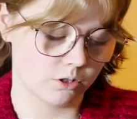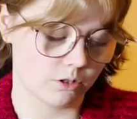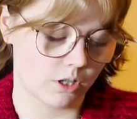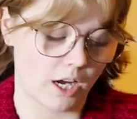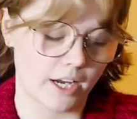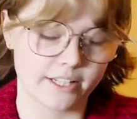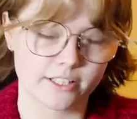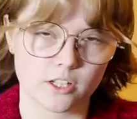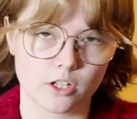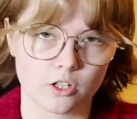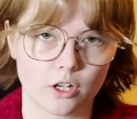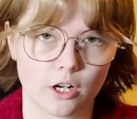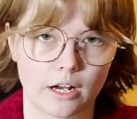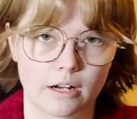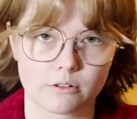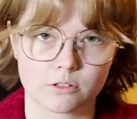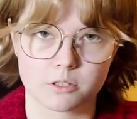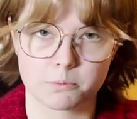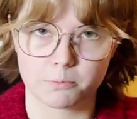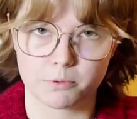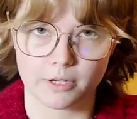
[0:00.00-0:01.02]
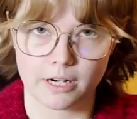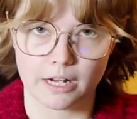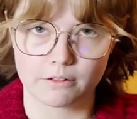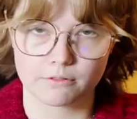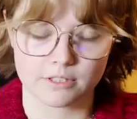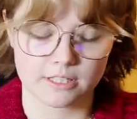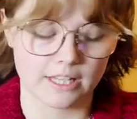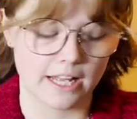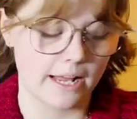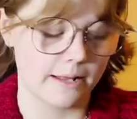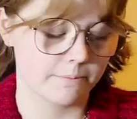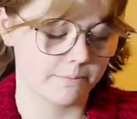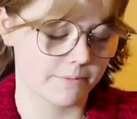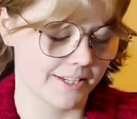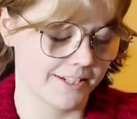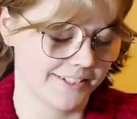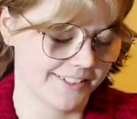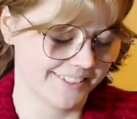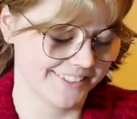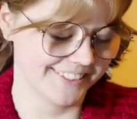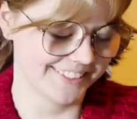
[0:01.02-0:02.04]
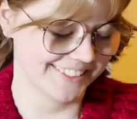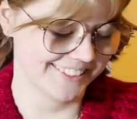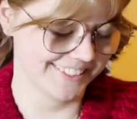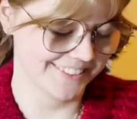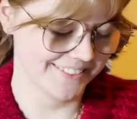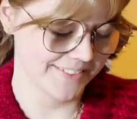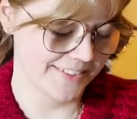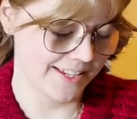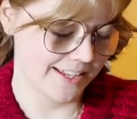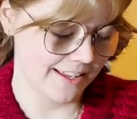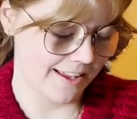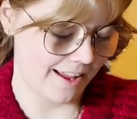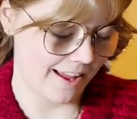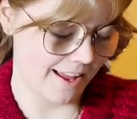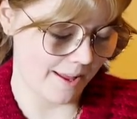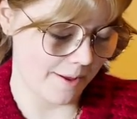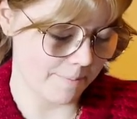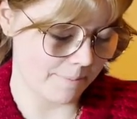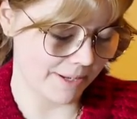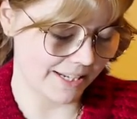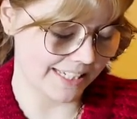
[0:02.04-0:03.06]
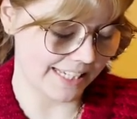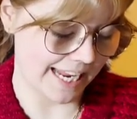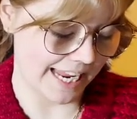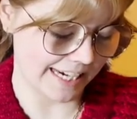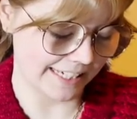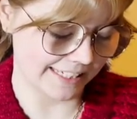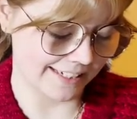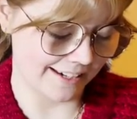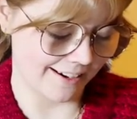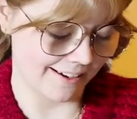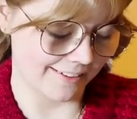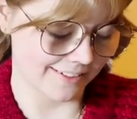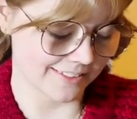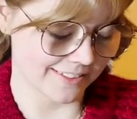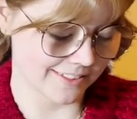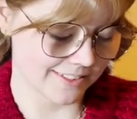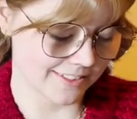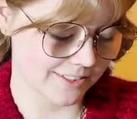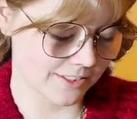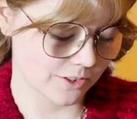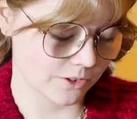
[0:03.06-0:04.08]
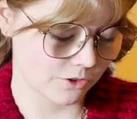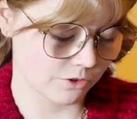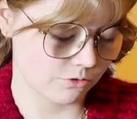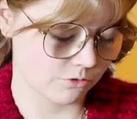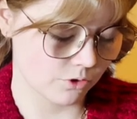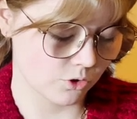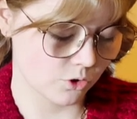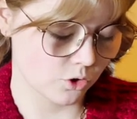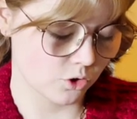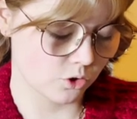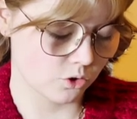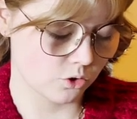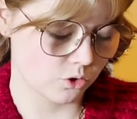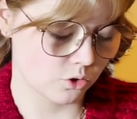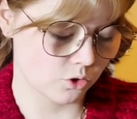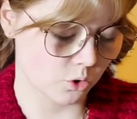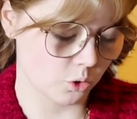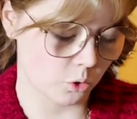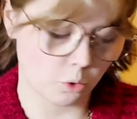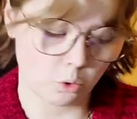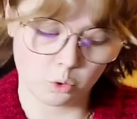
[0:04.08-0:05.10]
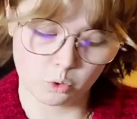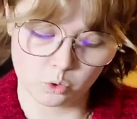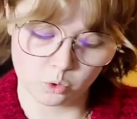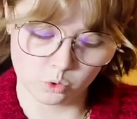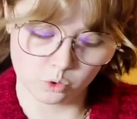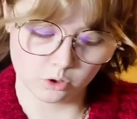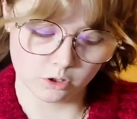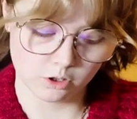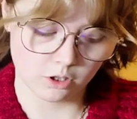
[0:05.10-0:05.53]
I don't know how to pronounce that, but Lang Yarn's Jowl